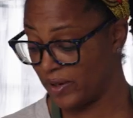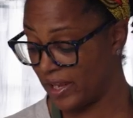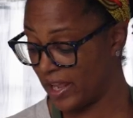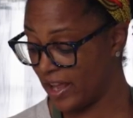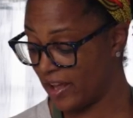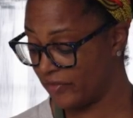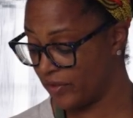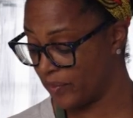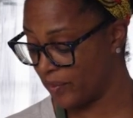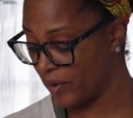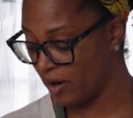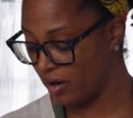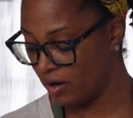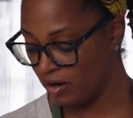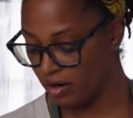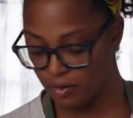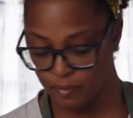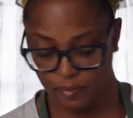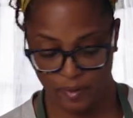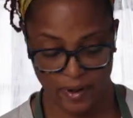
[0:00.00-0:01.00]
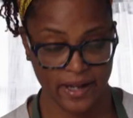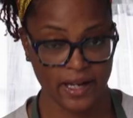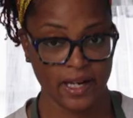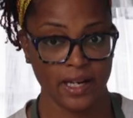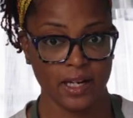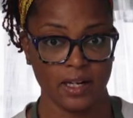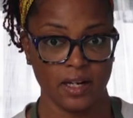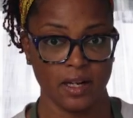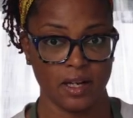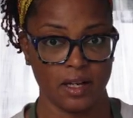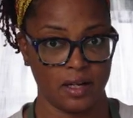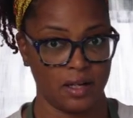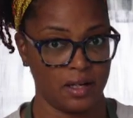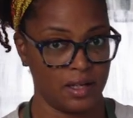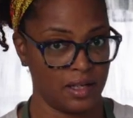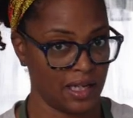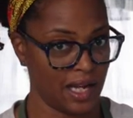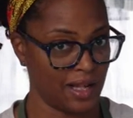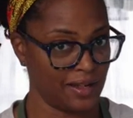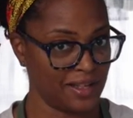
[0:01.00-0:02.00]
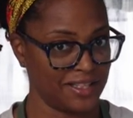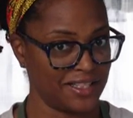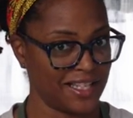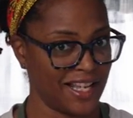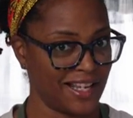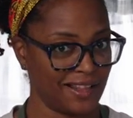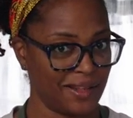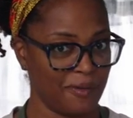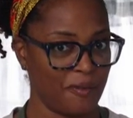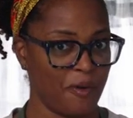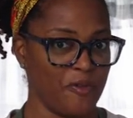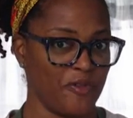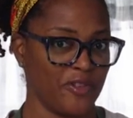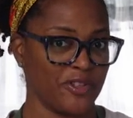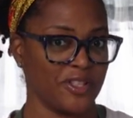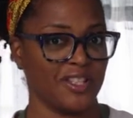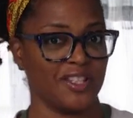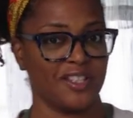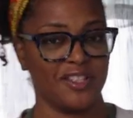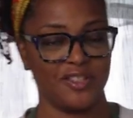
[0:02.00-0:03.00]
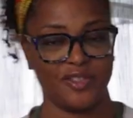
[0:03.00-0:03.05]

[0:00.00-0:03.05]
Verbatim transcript: we have them all breaded. Uh, now let's take them over to the